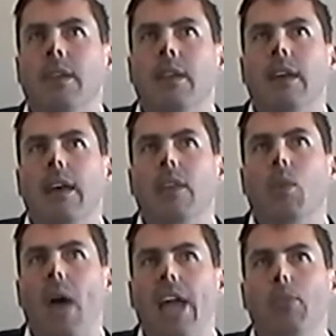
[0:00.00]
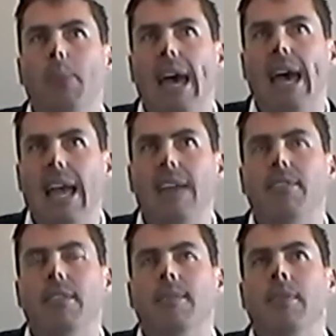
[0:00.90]
and the way you
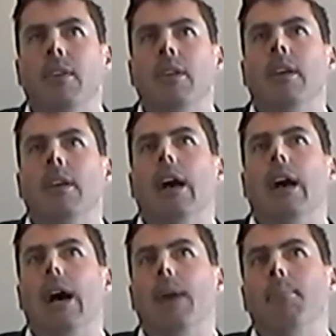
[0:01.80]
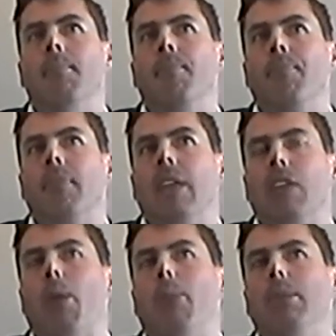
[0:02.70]
behave um, is
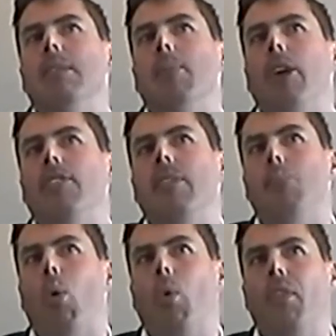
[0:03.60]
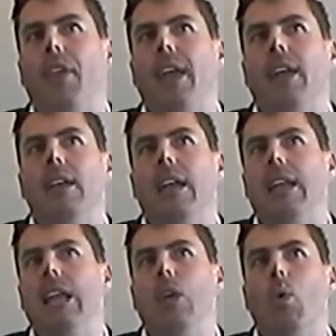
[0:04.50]
probably the most important thing in
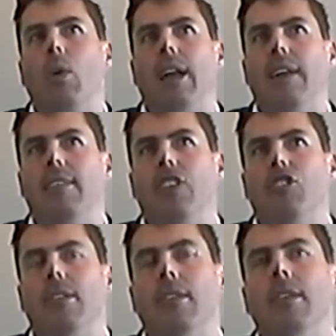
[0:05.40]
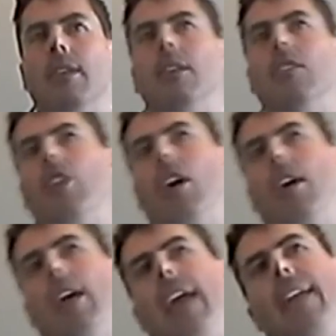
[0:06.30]
any organization. So,
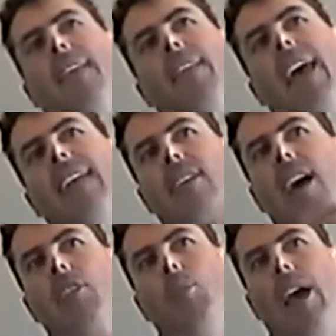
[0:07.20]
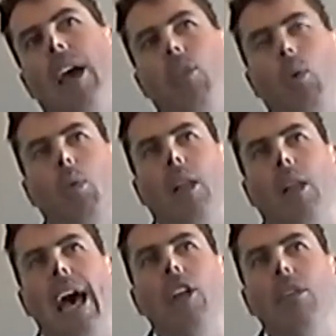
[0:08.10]
and, and that's kind of where I thought, well,
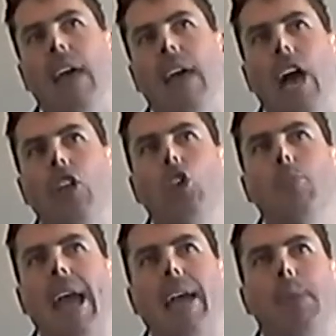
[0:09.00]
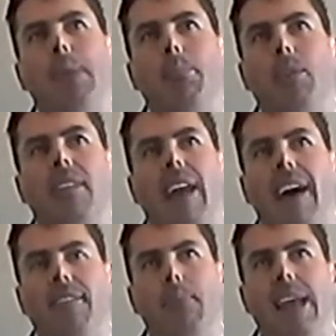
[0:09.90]
how, how do you make people's
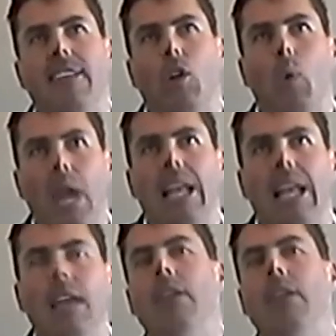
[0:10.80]
lives better quickly?